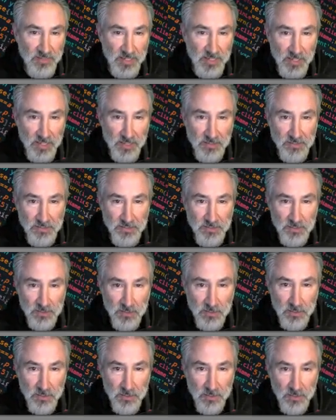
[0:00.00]
as,
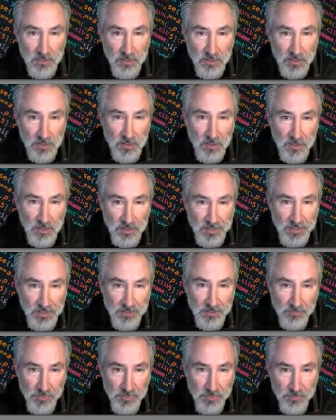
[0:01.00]

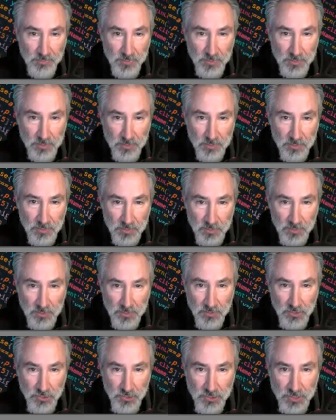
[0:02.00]
and we will
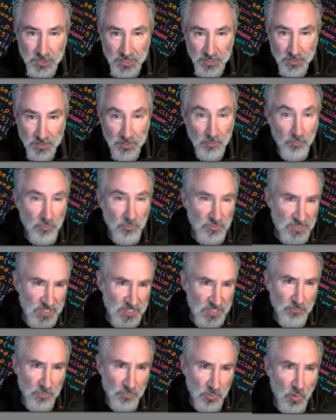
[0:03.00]
change.
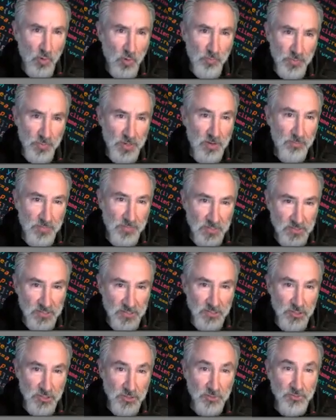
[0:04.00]
We'll open up the
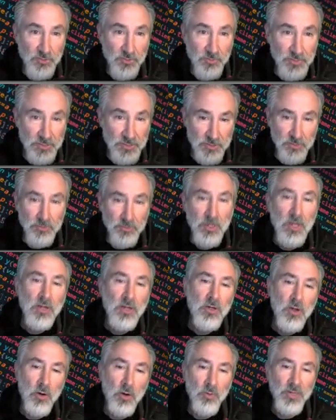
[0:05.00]
Digital Derby 2.
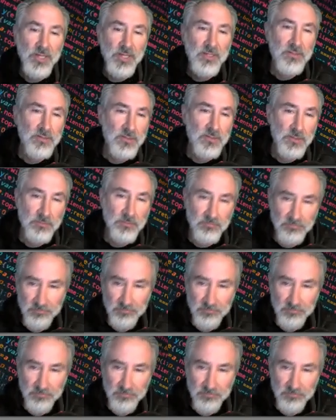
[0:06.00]
Go into,